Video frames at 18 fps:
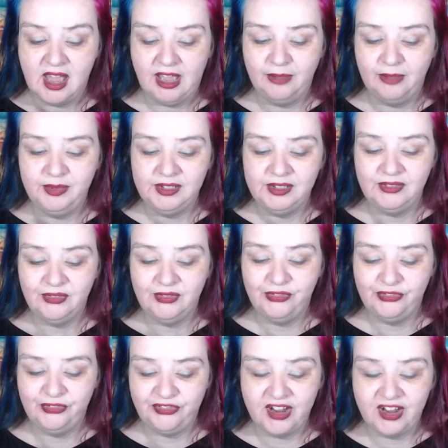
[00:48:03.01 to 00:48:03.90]
i believe
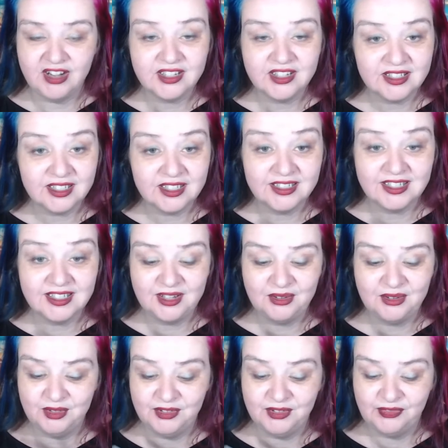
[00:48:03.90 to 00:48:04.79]
the first things
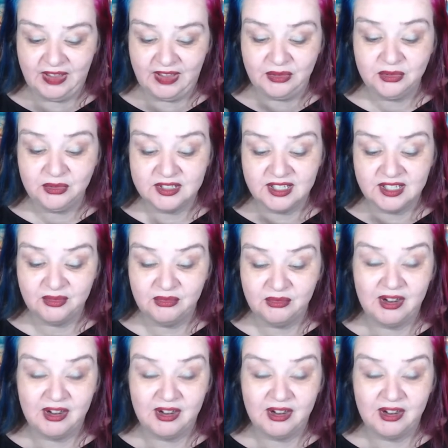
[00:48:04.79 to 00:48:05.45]
he was felting